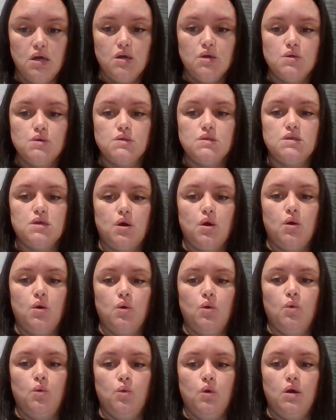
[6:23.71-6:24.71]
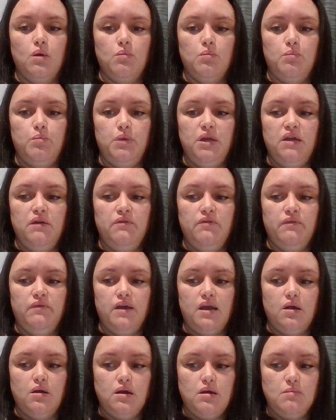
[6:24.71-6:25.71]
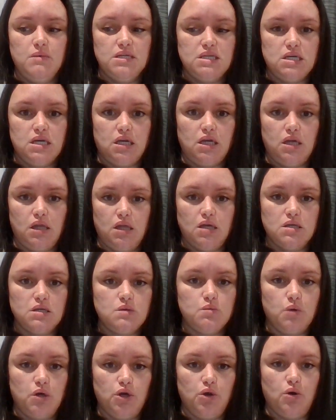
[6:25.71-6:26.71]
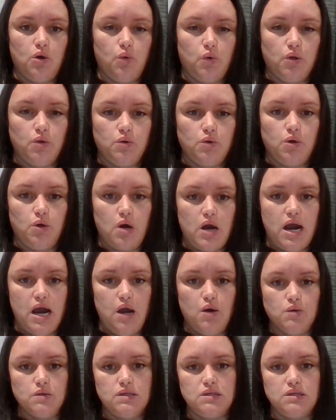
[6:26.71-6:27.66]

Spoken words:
So be very meticulous when you're going through your house.